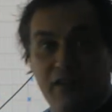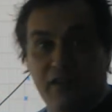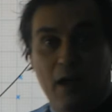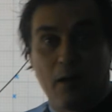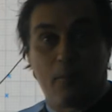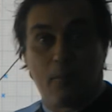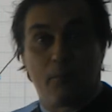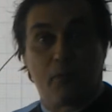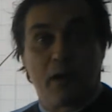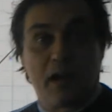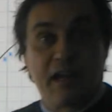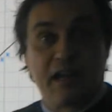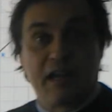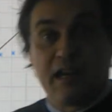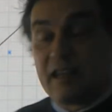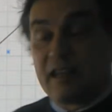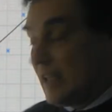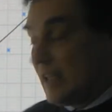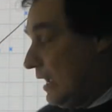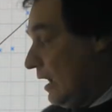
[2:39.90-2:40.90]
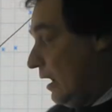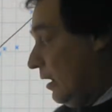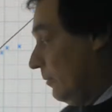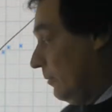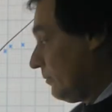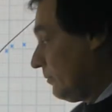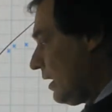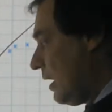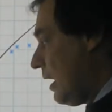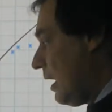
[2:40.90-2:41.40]
how brainy they are.
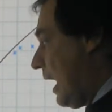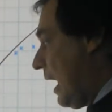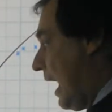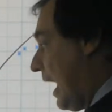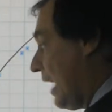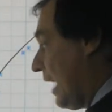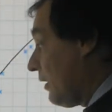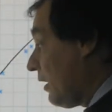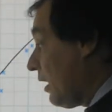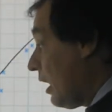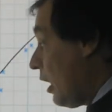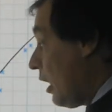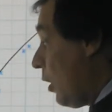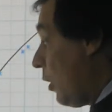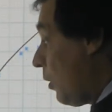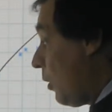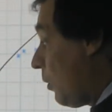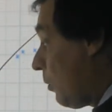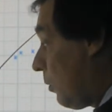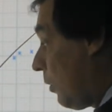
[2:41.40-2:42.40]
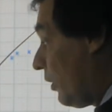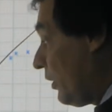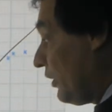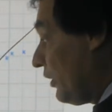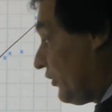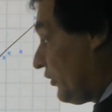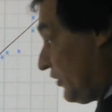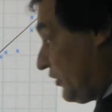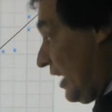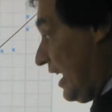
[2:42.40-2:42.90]
And what
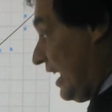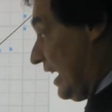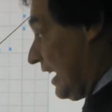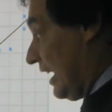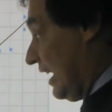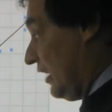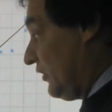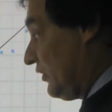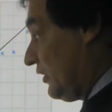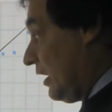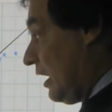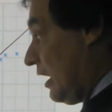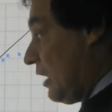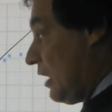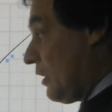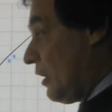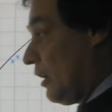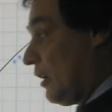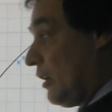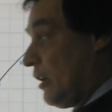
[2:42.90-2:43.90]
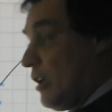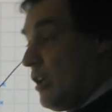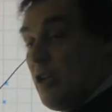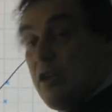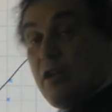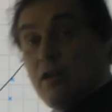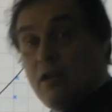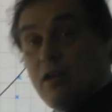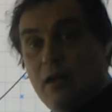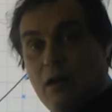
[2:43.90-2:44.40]
it's saying is that
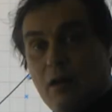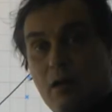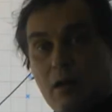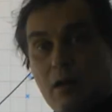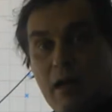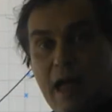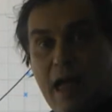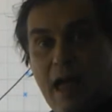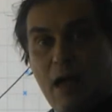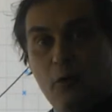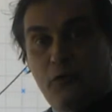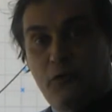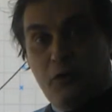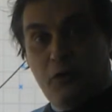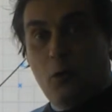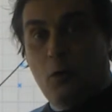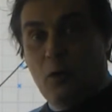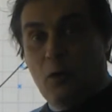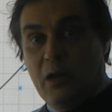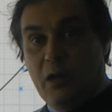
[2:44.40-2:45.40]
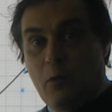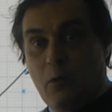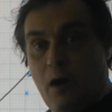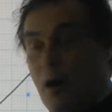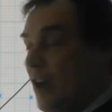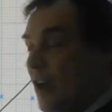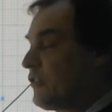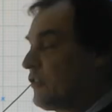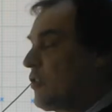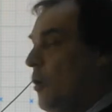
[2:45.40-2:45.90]
how tall you
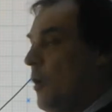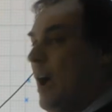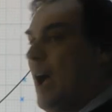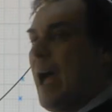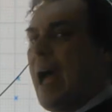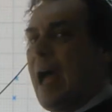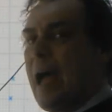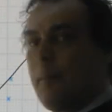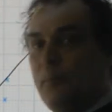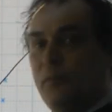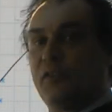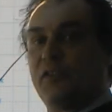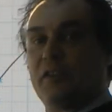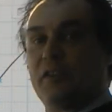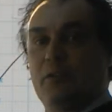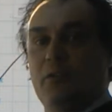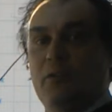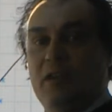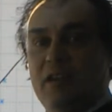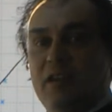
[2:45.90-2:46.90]
are has got absolutely